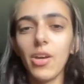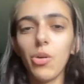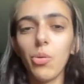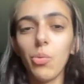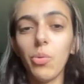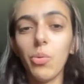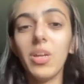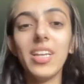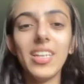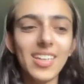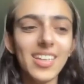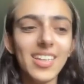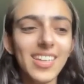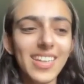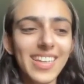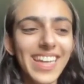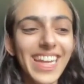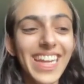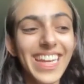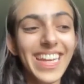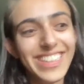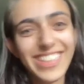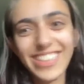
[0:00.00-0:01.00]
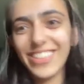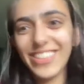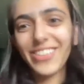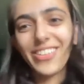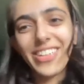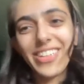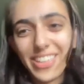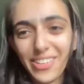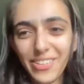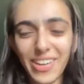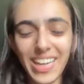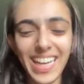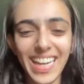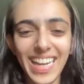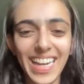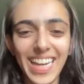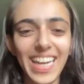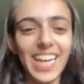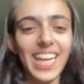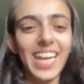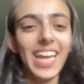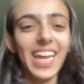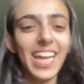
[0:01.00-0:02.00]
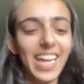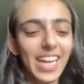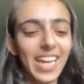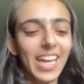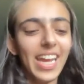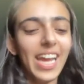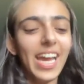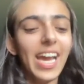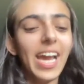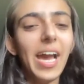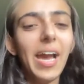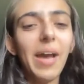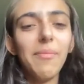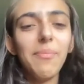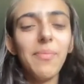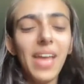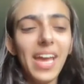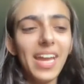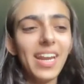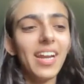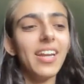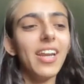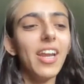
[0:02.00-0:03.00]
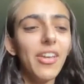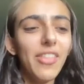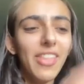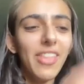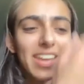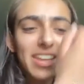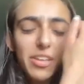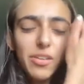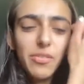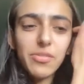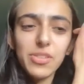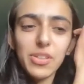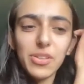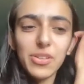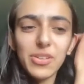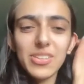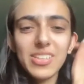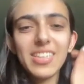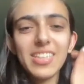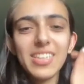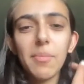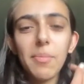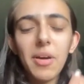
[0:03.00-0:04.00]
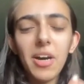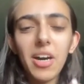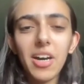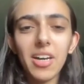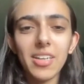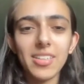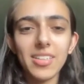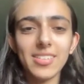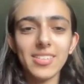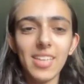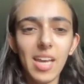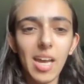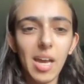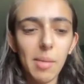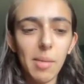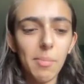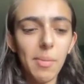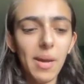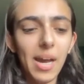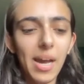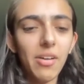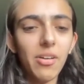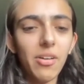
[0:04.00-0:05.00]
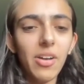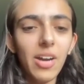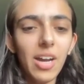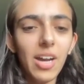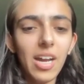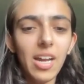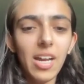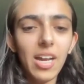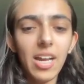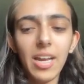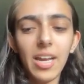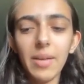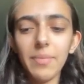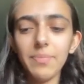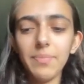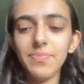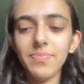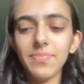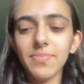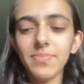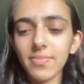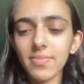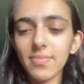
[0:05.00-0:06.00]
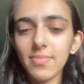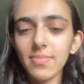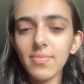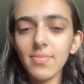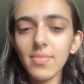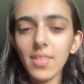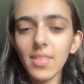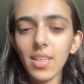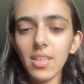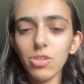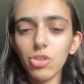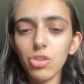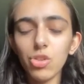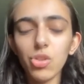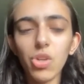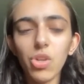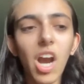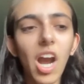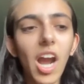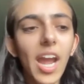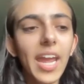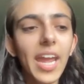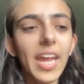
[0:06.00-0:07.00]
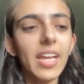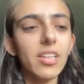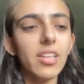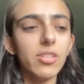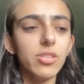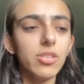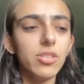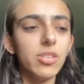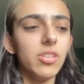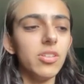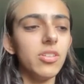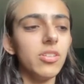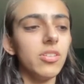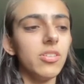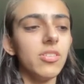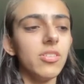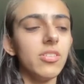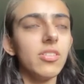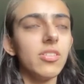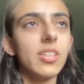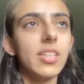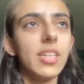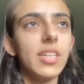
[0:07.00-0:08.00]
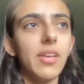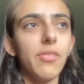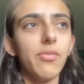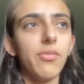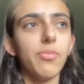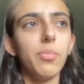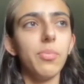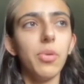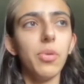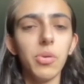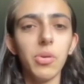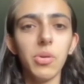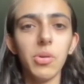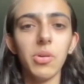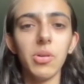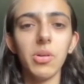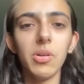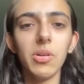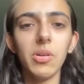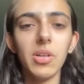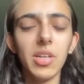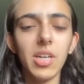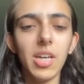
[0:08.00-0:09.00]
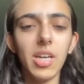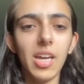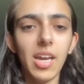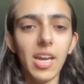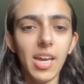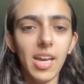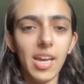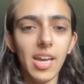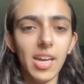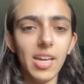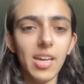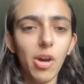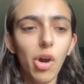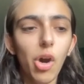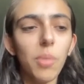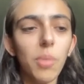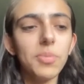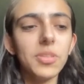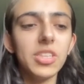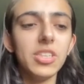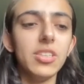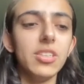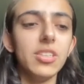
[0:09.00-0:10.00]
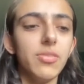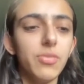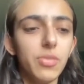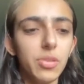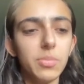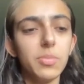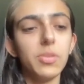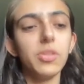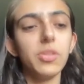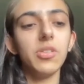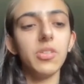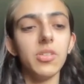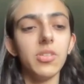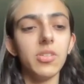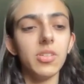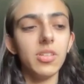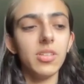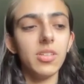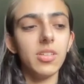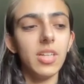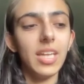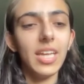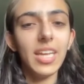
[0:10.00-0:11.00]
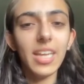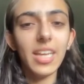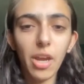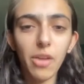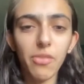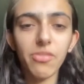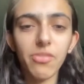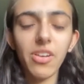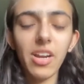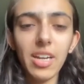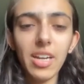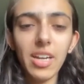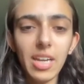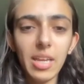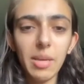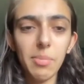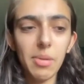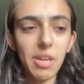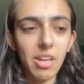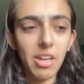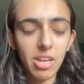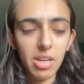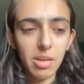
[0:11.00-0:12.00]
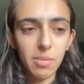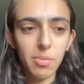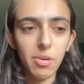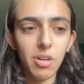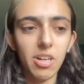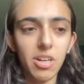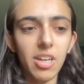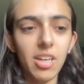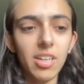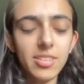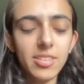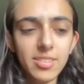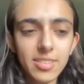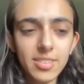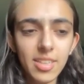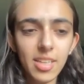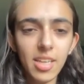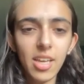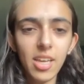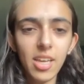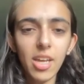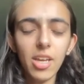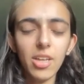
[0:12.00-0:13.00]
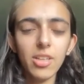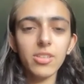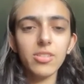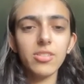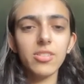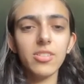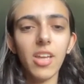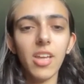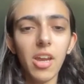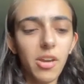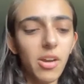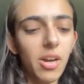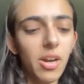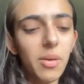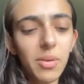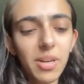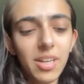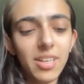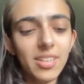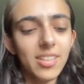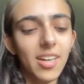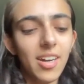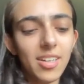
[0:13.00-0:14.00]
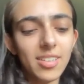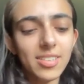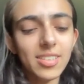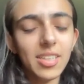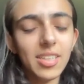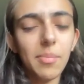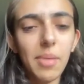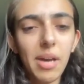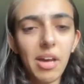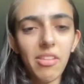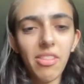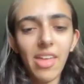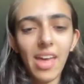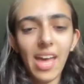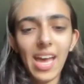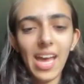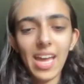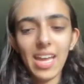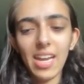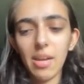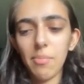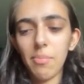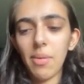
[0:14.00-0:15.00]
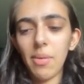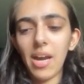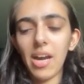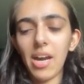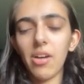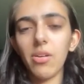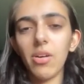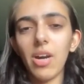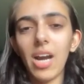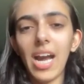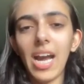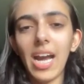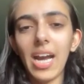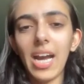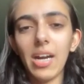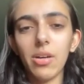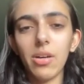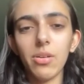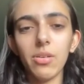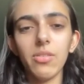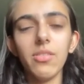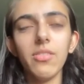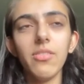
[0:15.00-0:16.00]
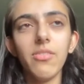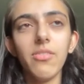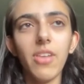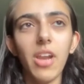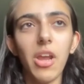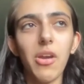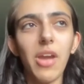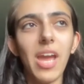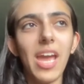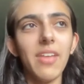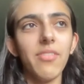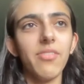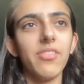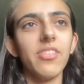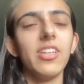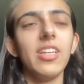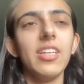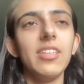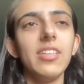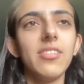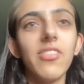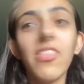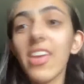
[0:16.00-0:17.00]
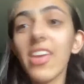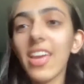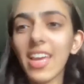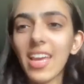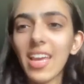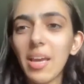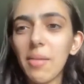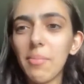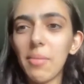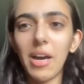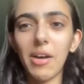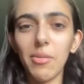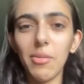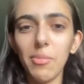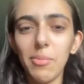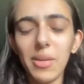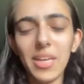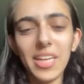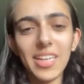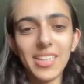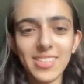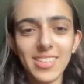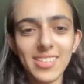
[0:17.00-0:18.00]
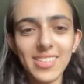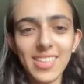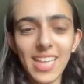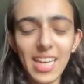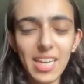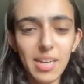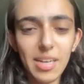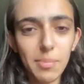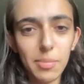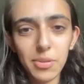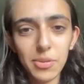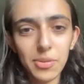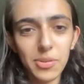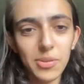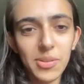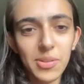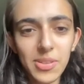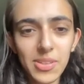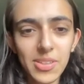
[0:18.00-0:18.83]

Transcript: we need to do it quickly. And I know that you've talked in the past about trying to give more options for more eco-friendly period products. So I wanted to ask about that and about how Flo Haven is thinking about being sustainable.